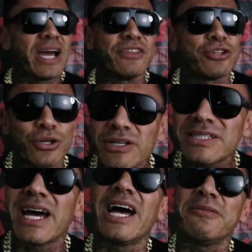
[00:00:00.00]
And the third
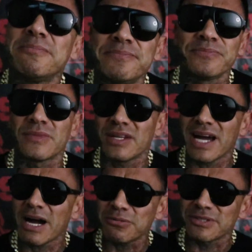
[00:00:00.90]
time,
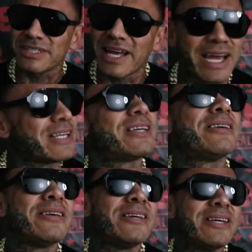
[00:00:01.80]
I was like,
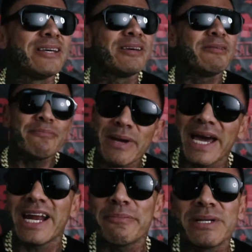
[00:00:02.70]

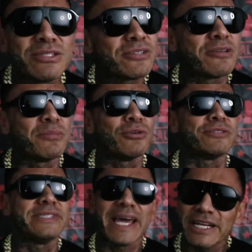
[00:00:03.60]
man, I've been to the
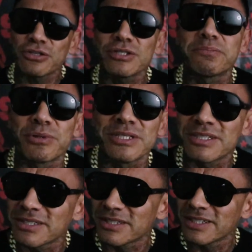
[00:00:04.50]
most dangerous
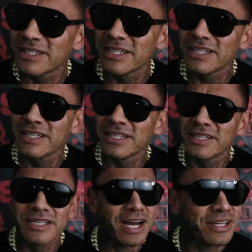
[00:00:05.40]
prisons
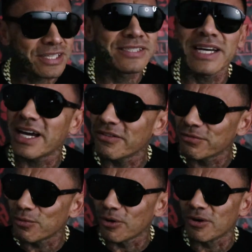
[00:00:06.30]
on this side of
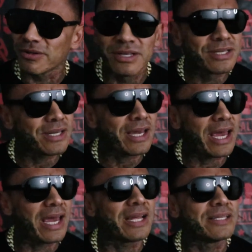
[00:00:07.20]
the world
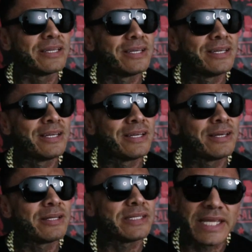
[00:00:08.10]
and
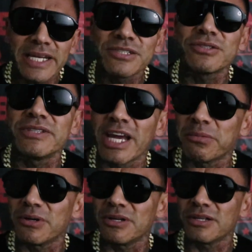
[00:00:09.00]
dangerous
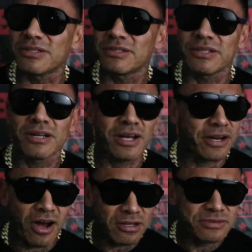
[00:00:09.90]
neighborhoods
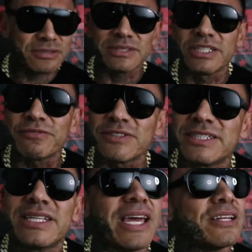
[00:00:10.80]
in all different
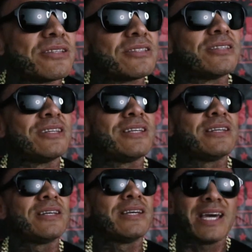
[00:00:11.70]
states.
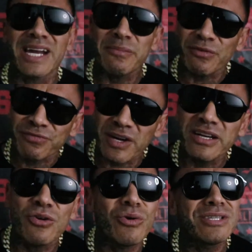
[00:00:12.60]
And I'm
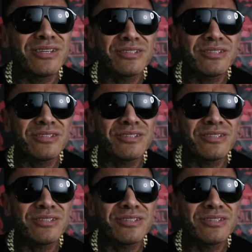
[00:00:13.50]
afraid of going to